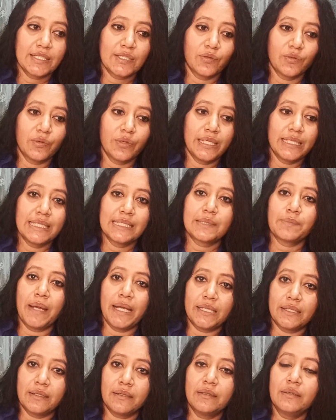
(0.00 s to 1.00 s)
So it is
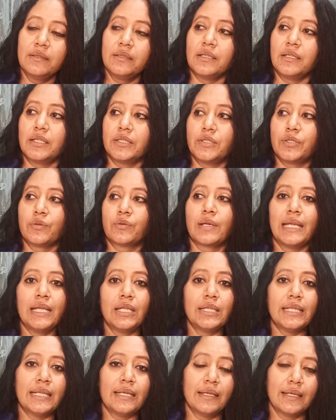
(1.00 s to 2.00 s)
better to
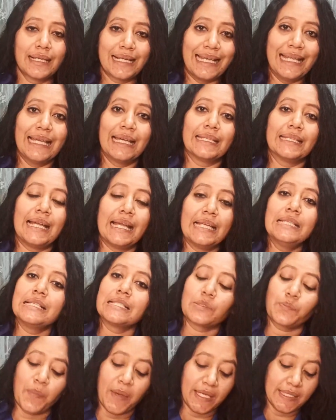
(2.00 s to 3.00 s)
clear
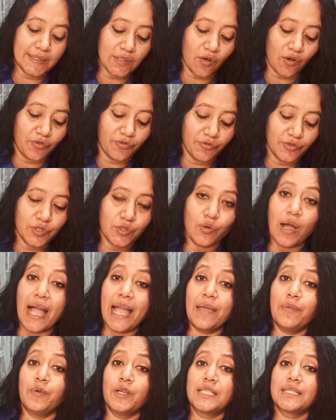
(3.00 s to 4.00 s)
that space off. So
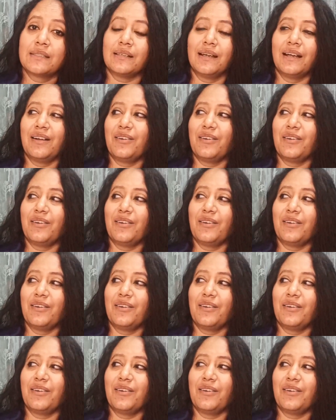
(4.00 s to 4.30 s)
I was